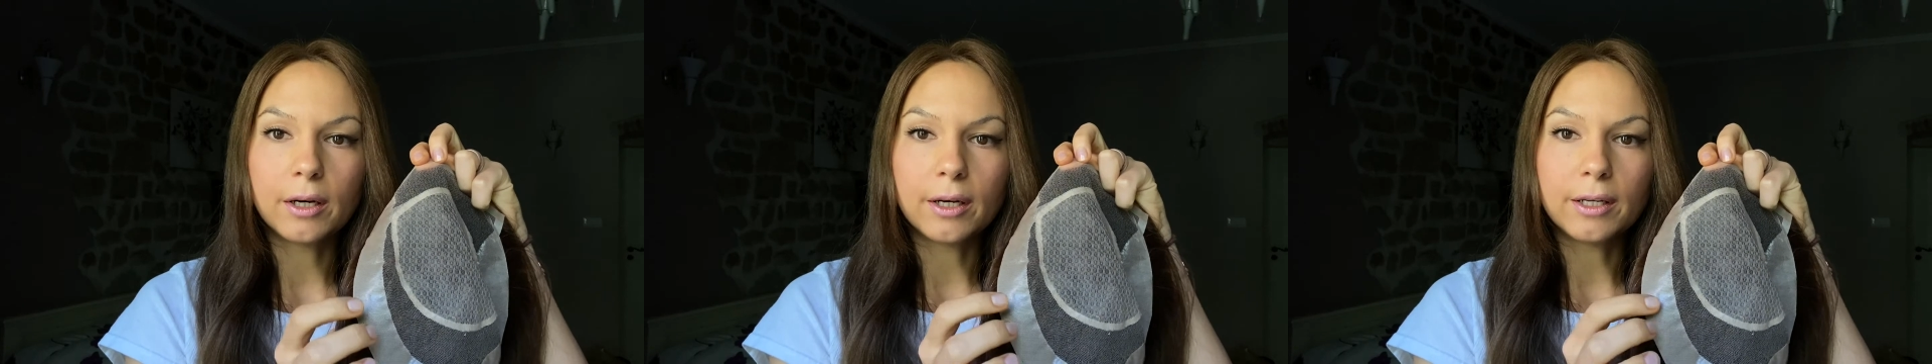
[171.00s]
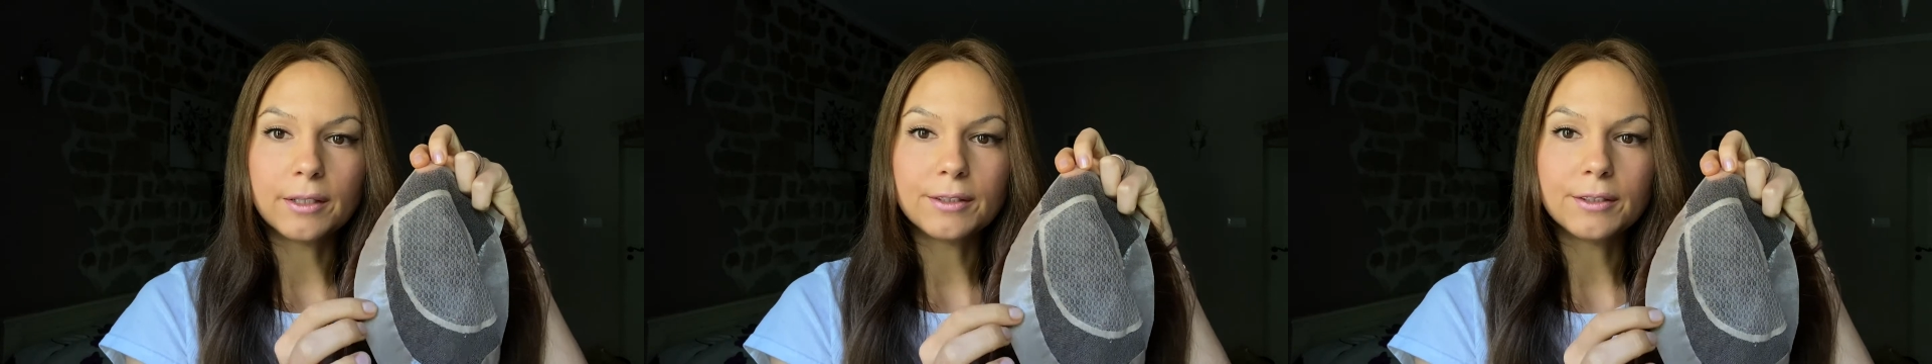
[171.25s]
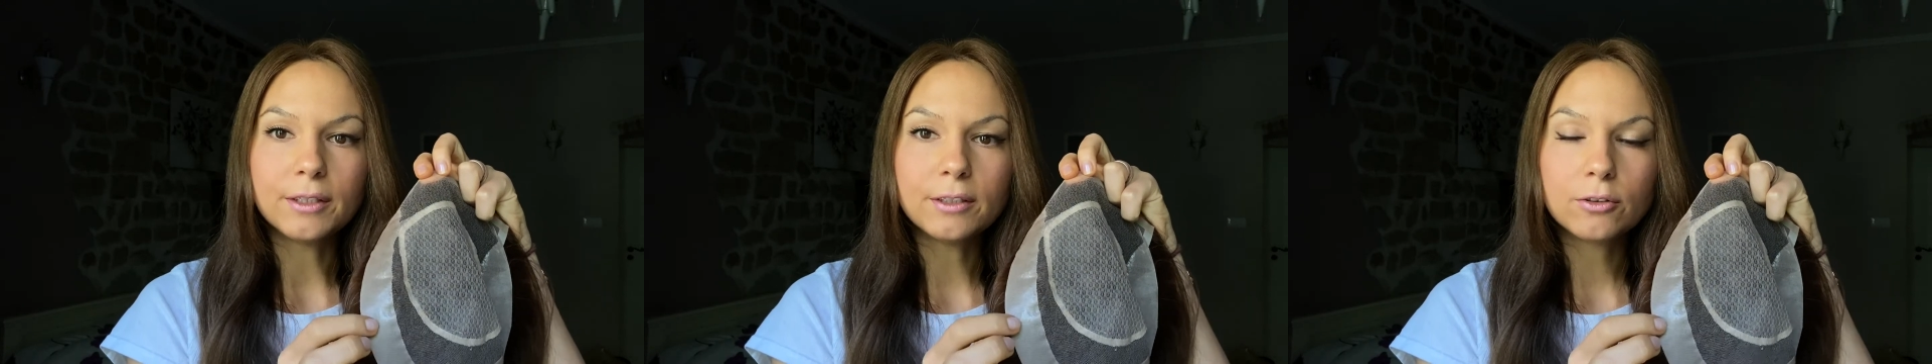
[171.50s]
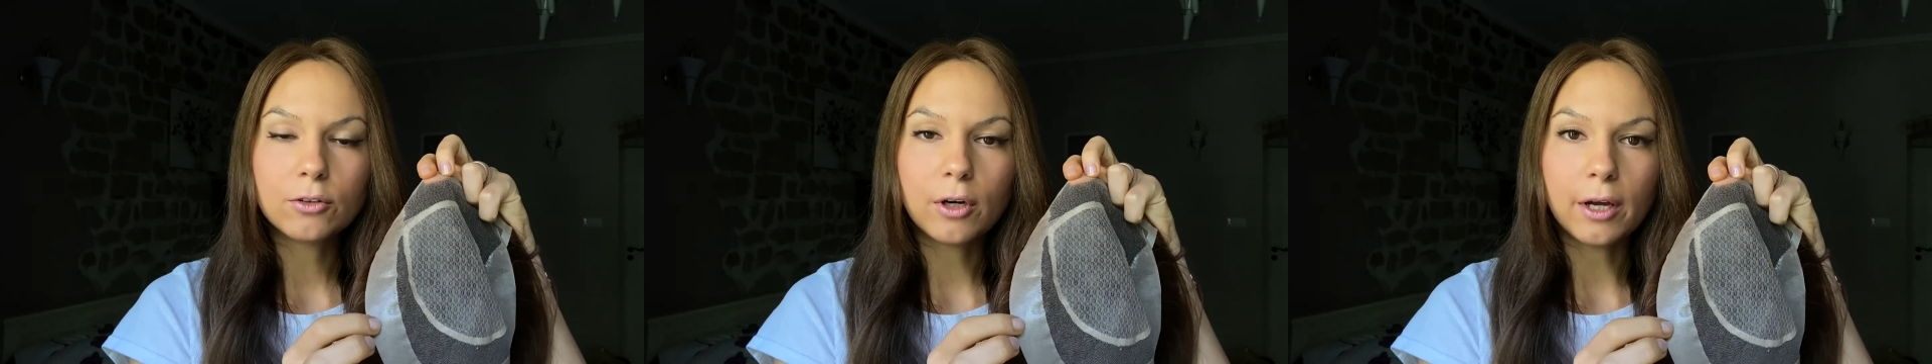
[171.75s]
it
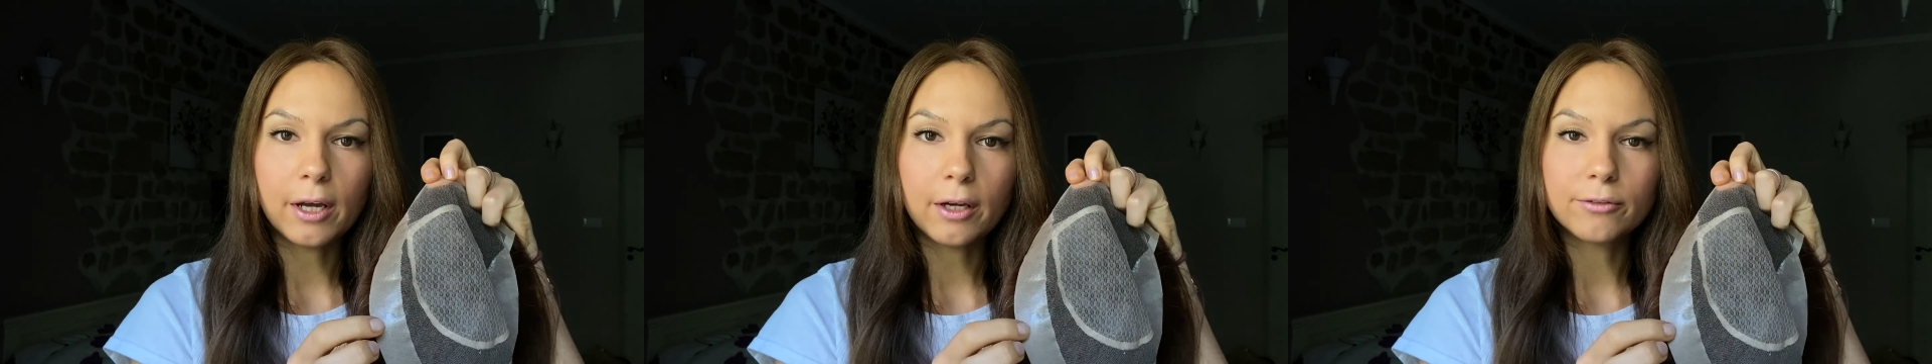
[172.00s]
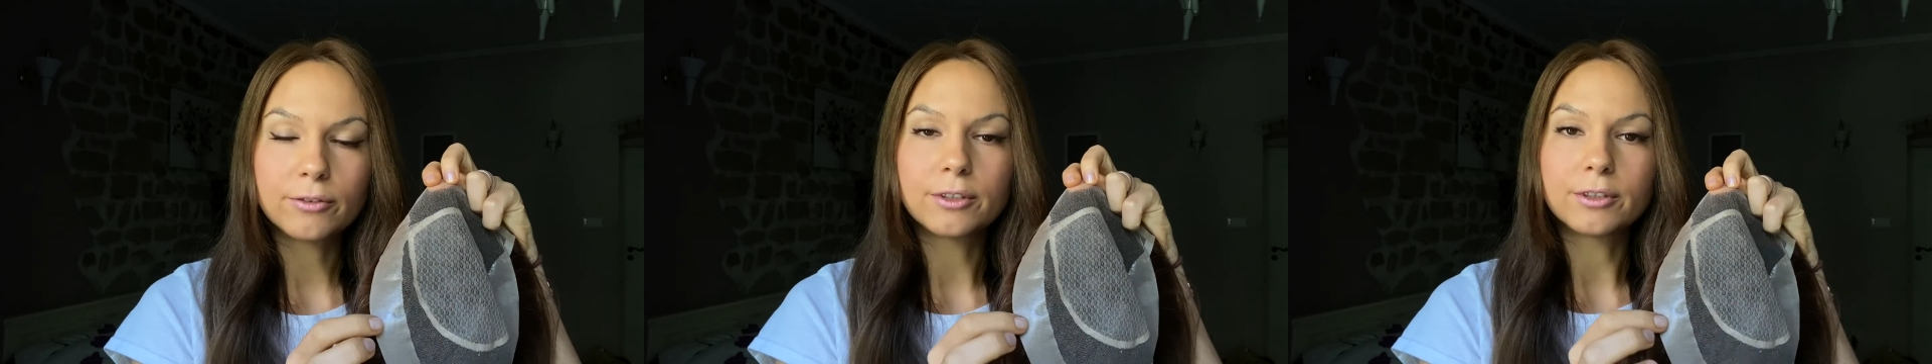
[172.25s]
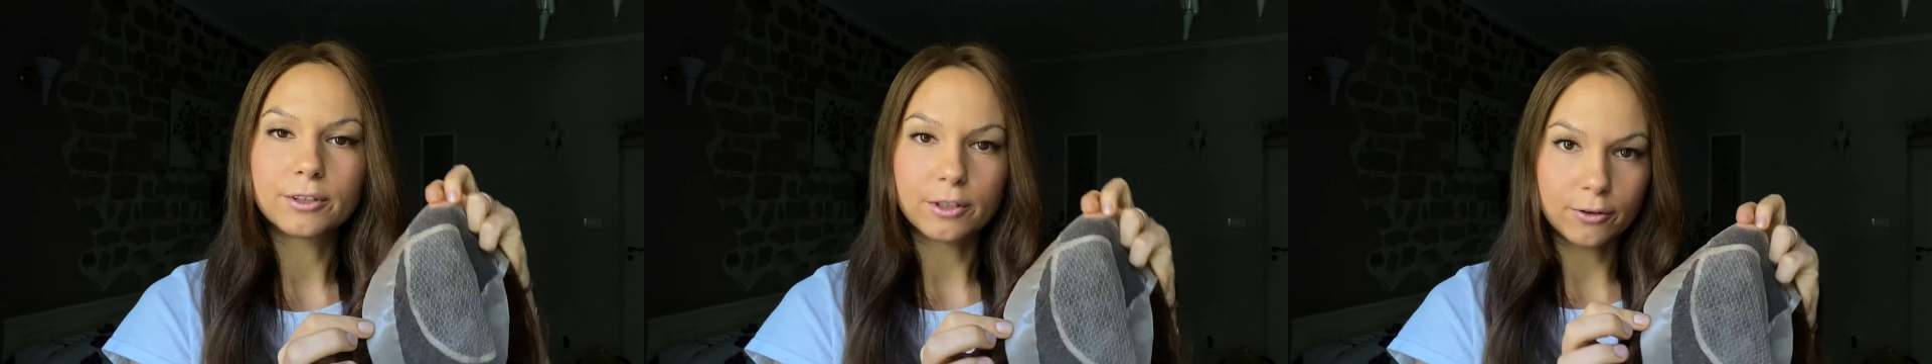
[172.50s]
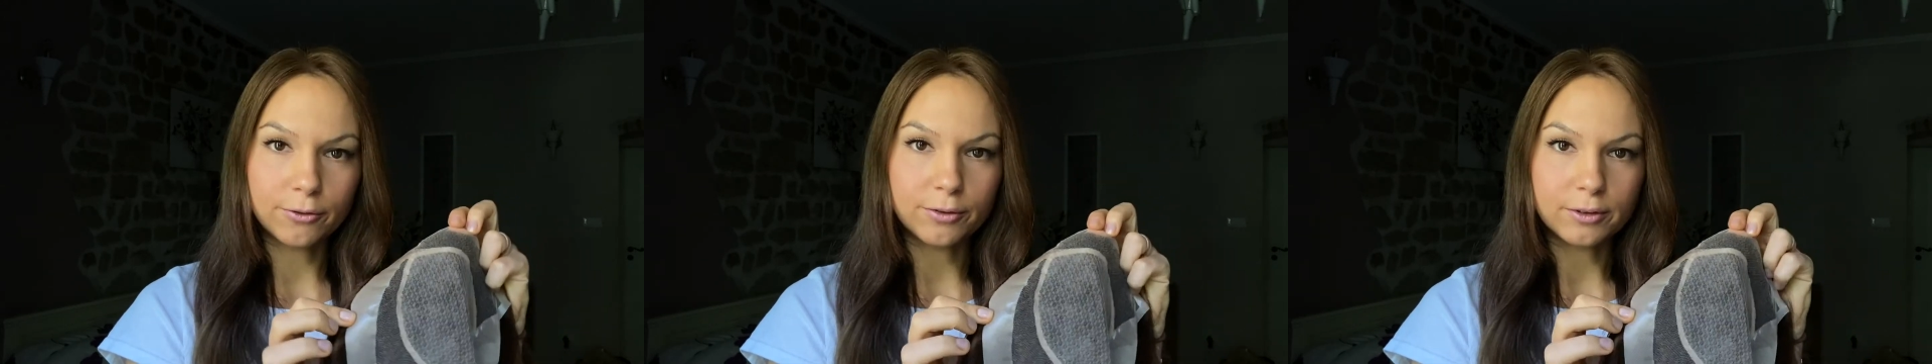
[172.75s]
needs to have the
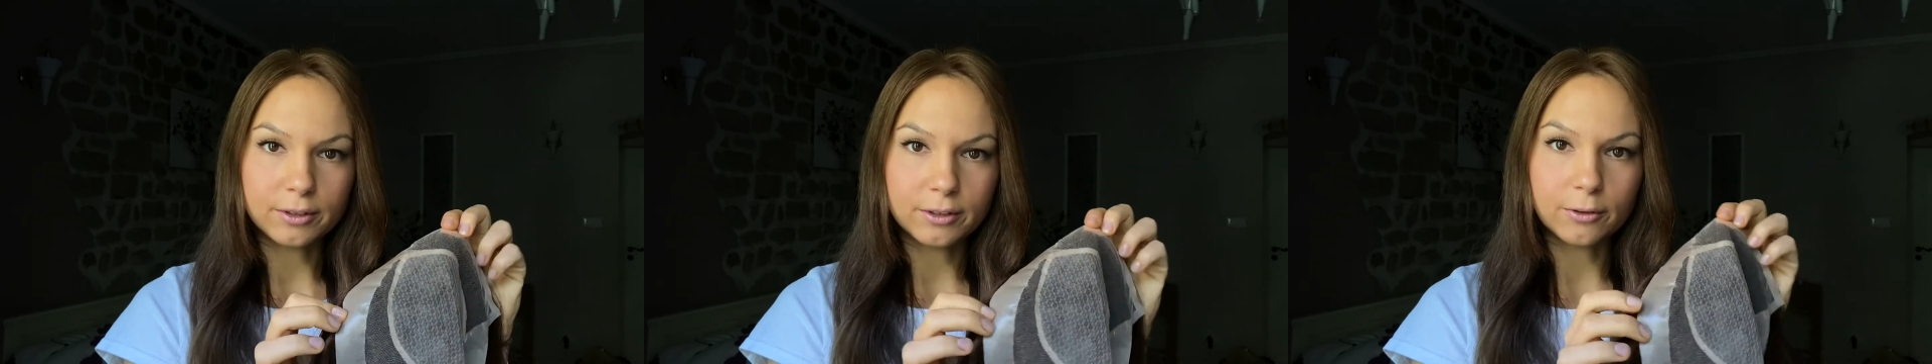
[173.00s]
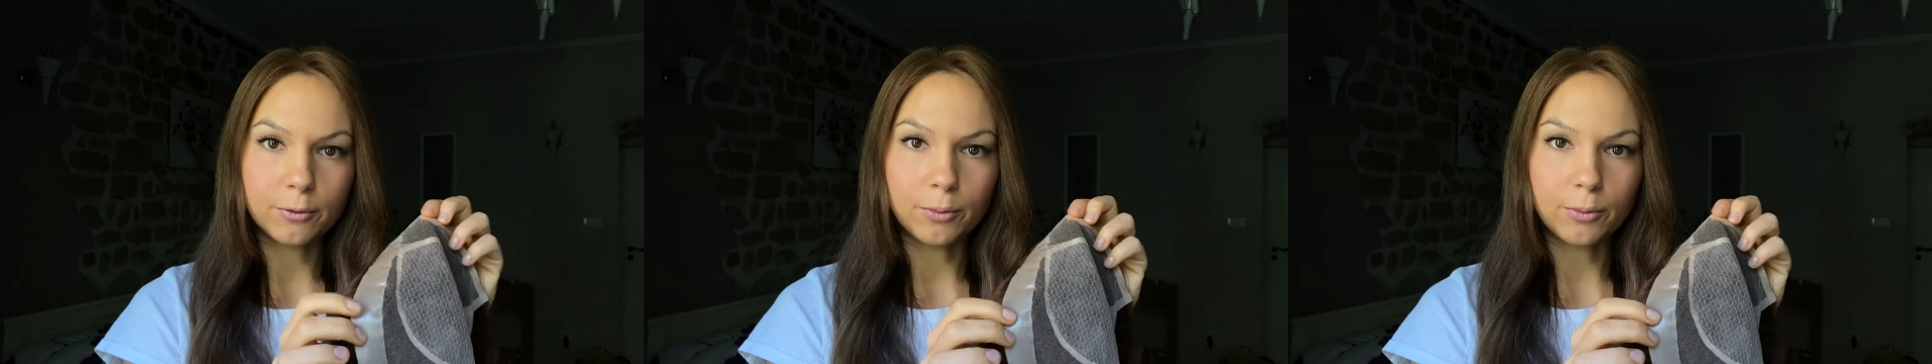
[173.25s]
surface